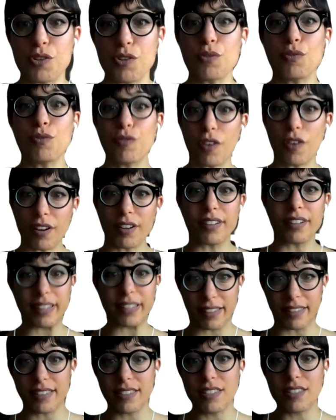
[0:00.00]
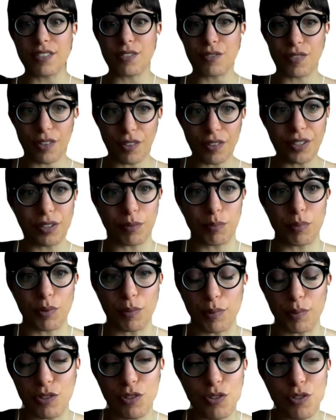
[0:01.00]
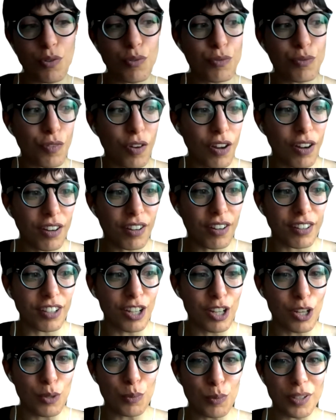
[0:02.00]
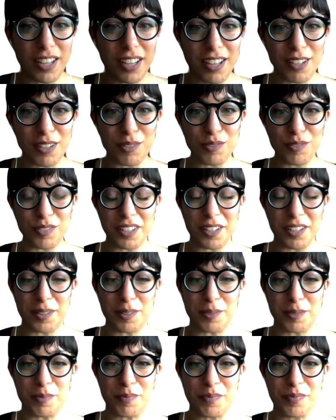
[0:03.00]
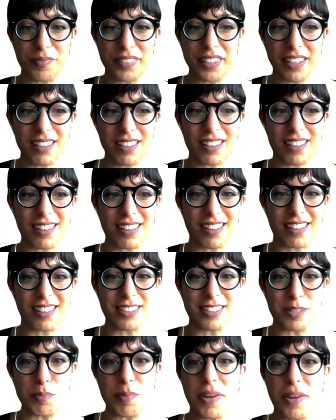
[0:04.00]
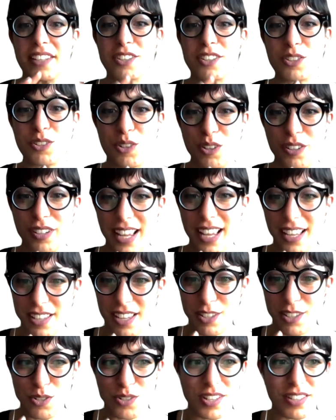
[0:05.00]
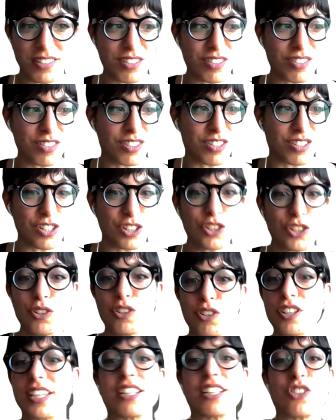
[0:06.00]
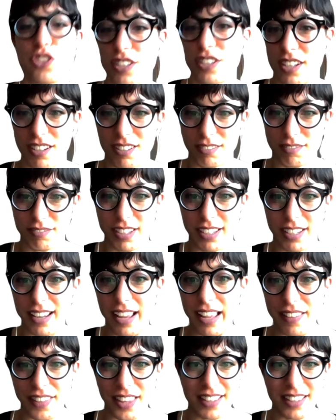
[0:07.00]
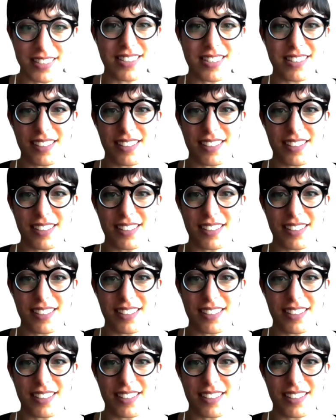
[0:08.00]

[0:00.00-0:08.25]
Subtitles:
so far, yeah, this is a very good point, because so far we kind of depended on, as you said, the security engineer, and that's